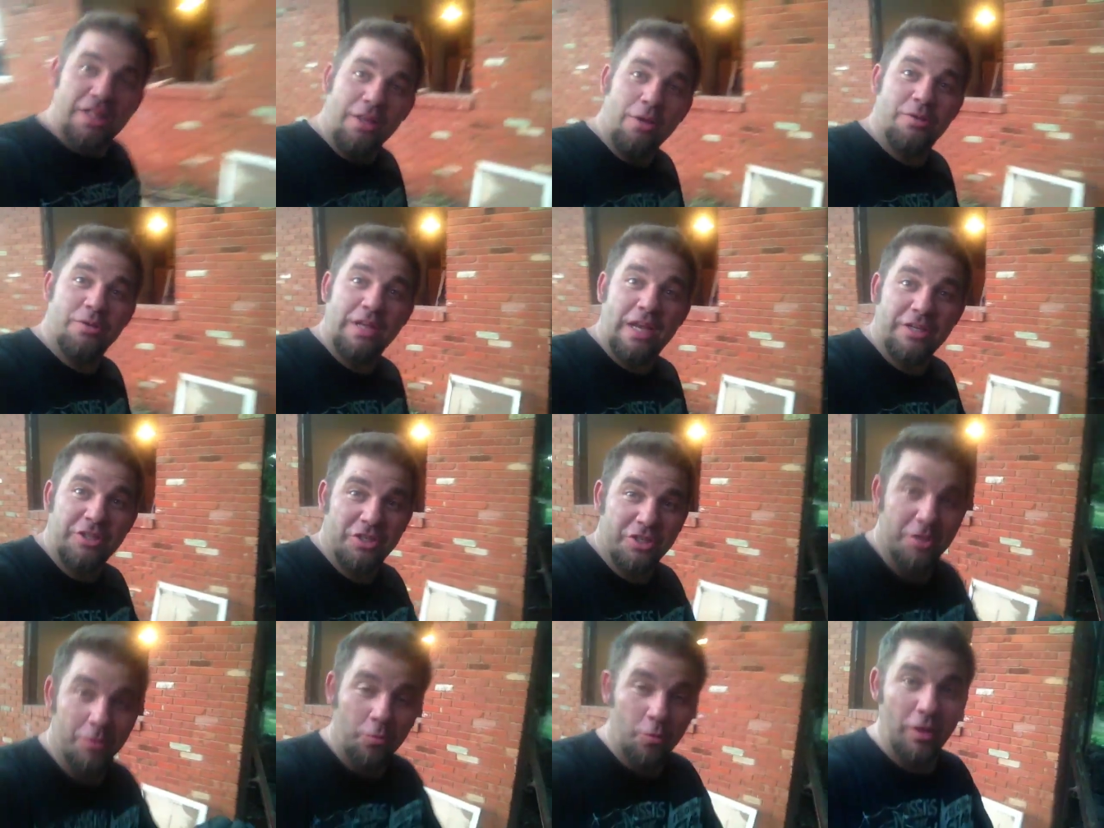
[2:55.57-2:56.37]
there's actually
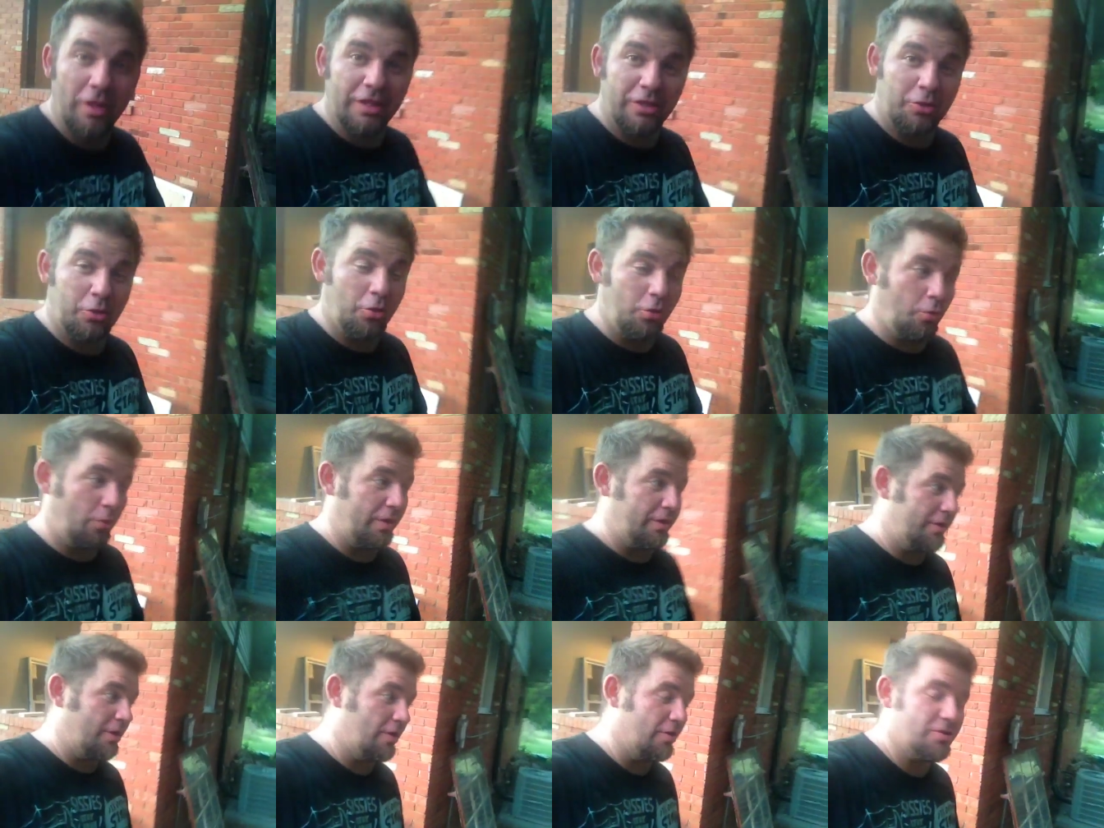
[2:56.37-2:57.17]
some really cool
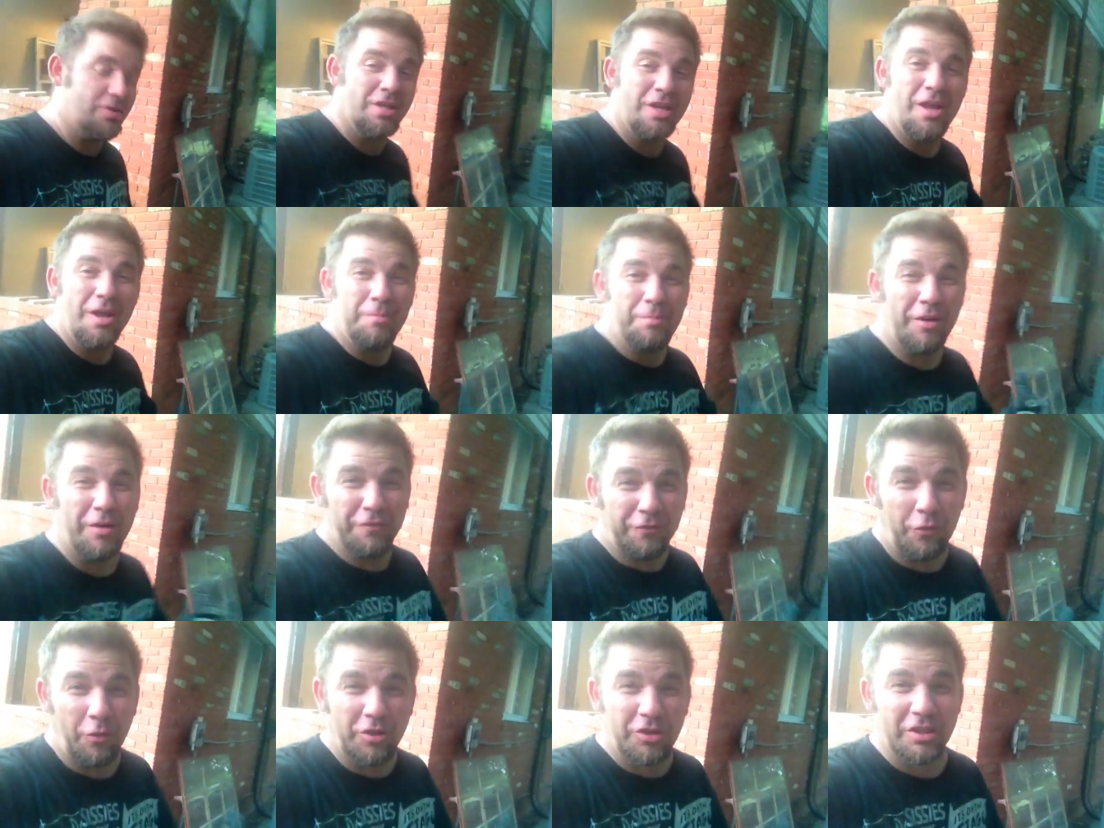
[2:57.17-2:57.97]
windows, but
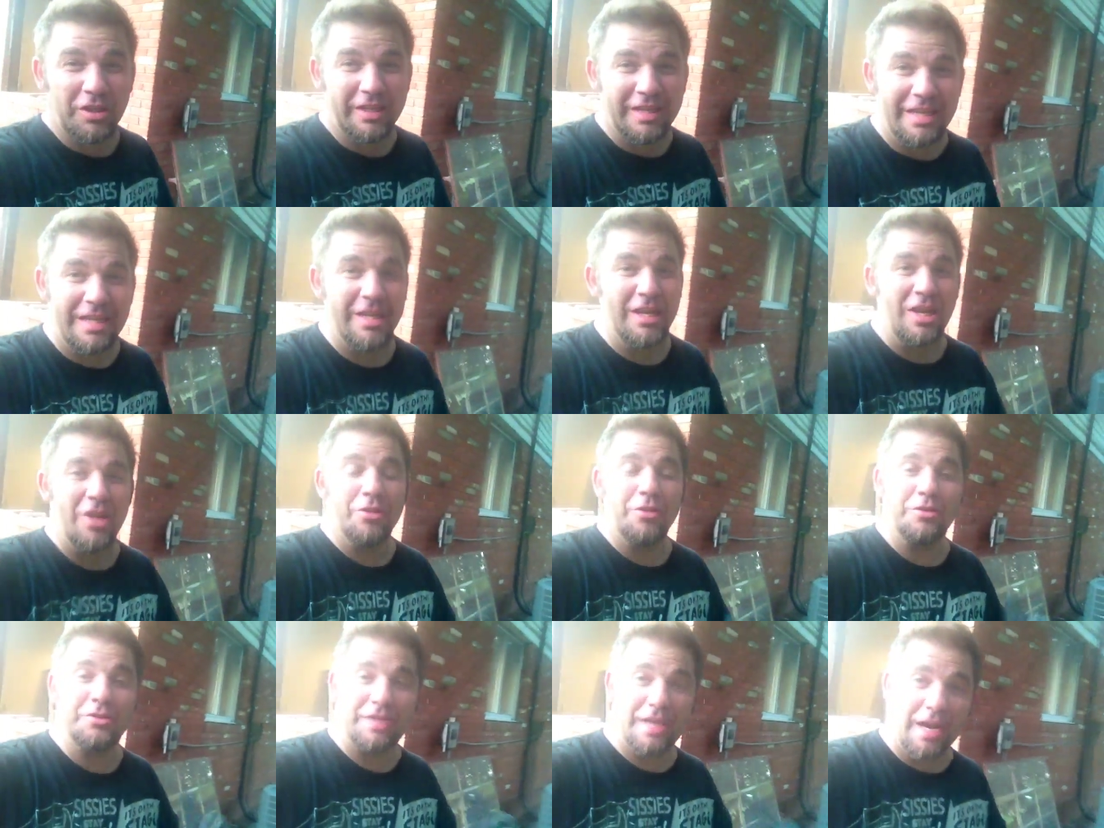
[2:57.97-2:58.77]
unfortunately,
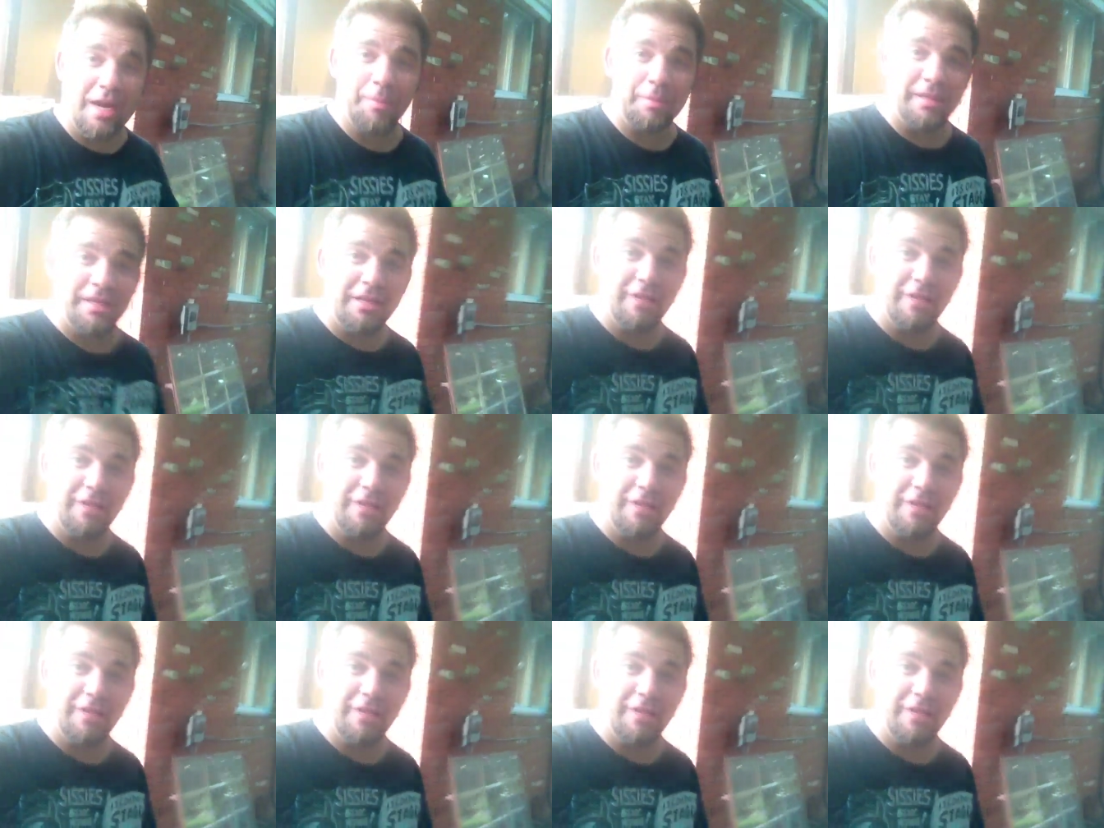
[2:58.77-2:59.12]
they're terribly